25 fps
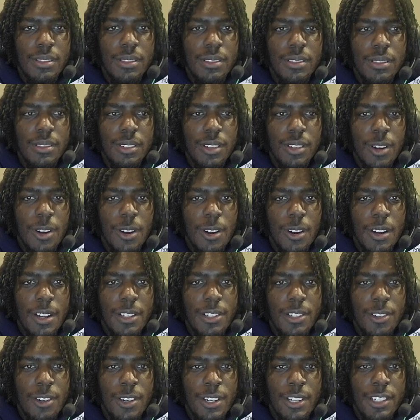card that's
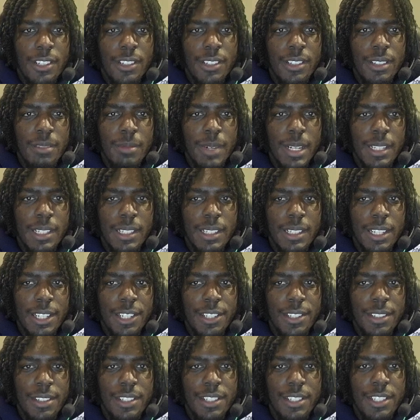already in my collection,
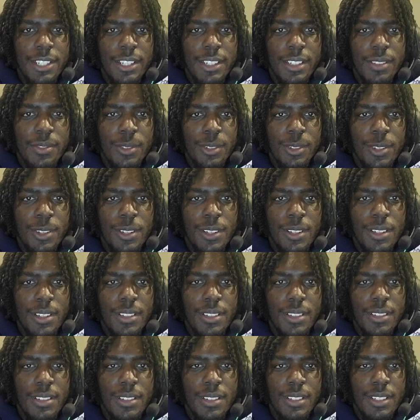it checks for it.
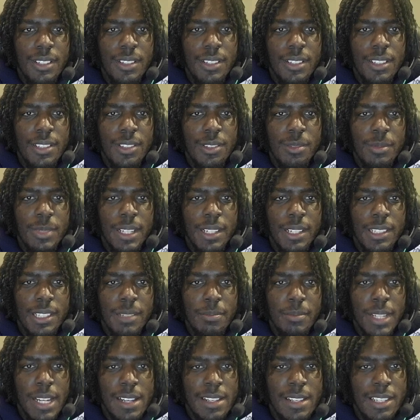And then this would be like
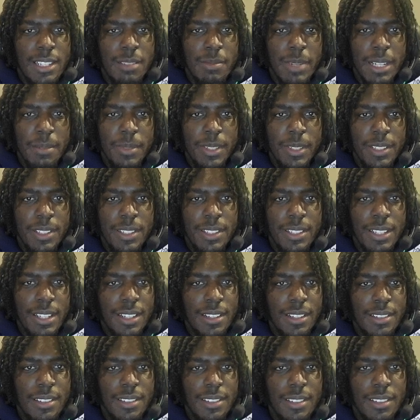sometimes it might be
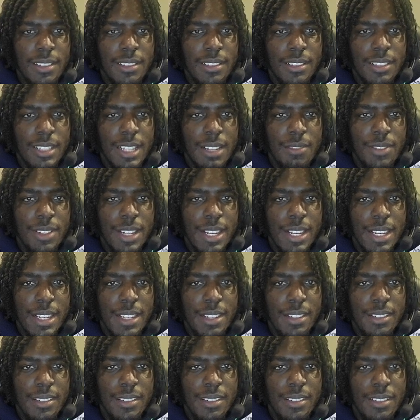6, 7, 8,
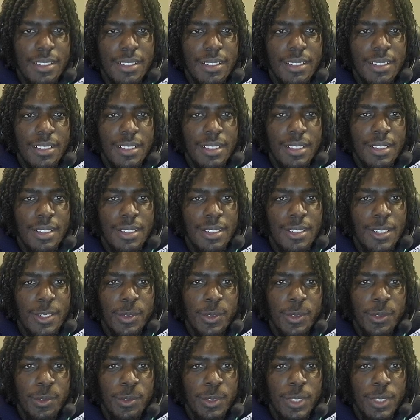or if you really